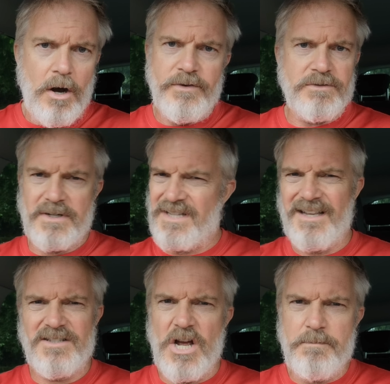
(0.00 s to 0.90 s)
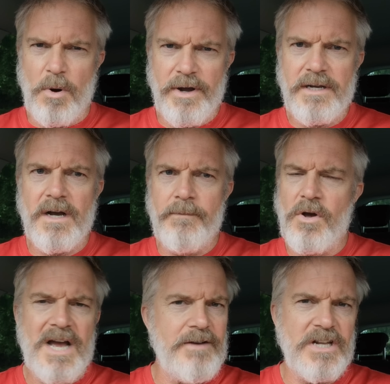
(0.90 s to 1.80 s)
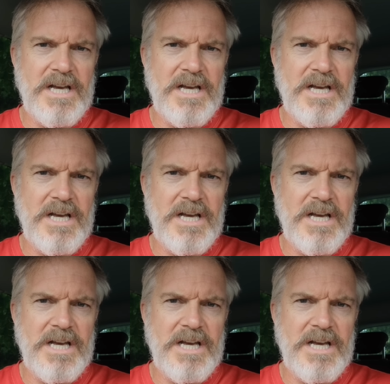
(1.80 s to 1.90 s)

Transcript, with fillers: Obviously, there's no point. I'm not having